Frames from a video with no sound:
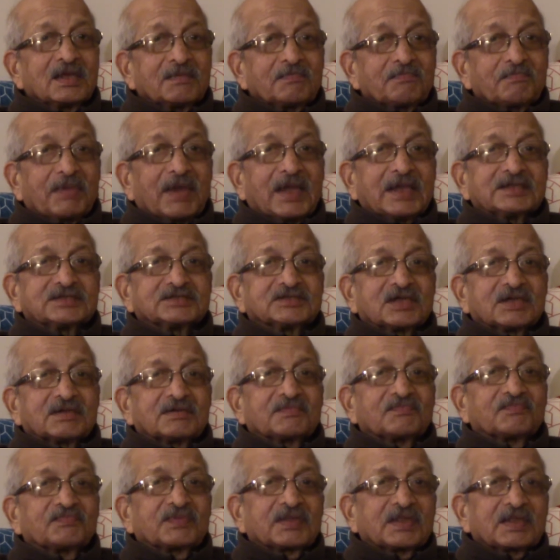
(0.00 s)
pains and
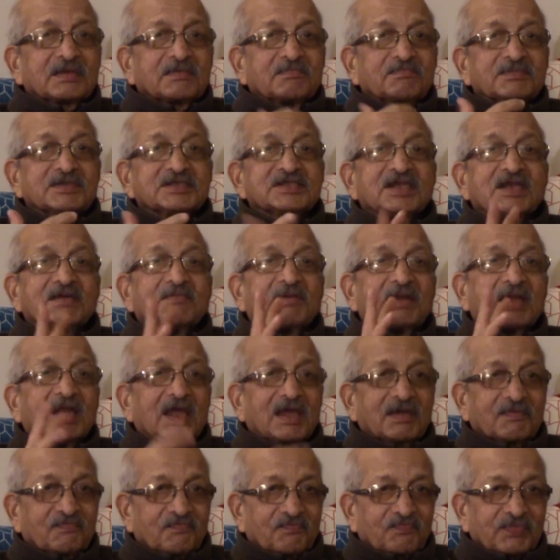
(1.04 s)
miserable
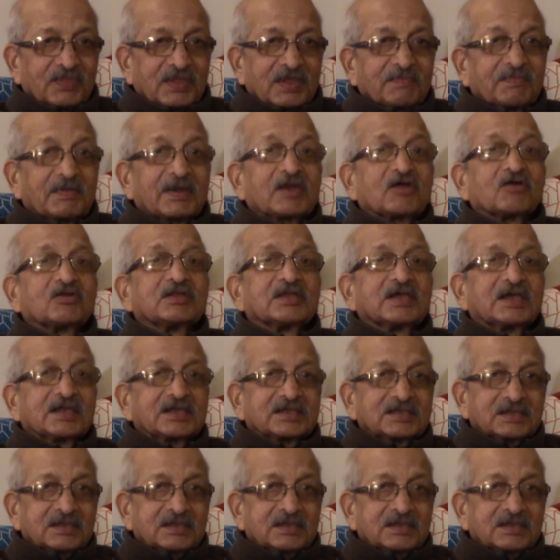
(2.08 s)
life, if at all there.